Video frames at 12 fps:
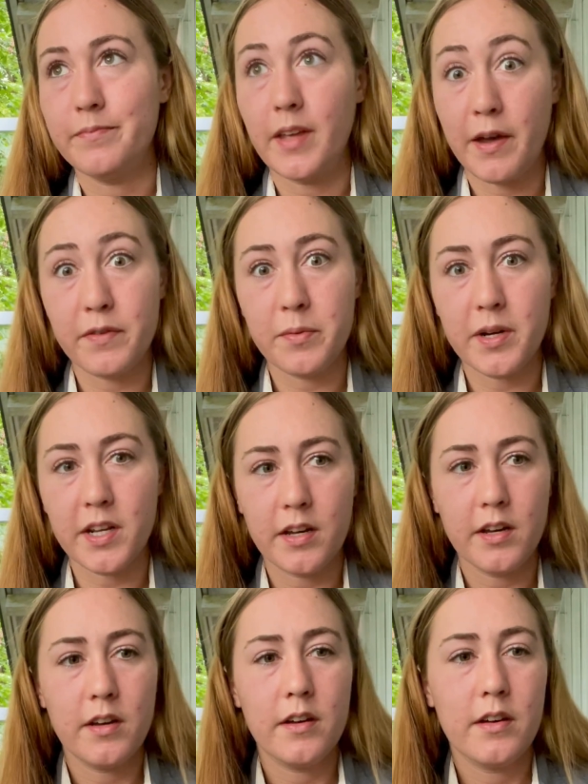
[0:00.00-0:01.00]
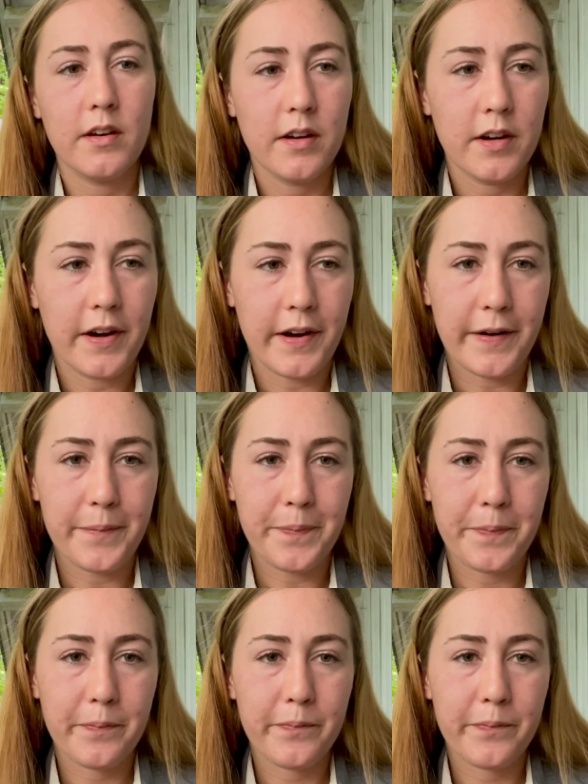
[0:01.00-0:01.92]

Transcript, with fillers: everybody. Um,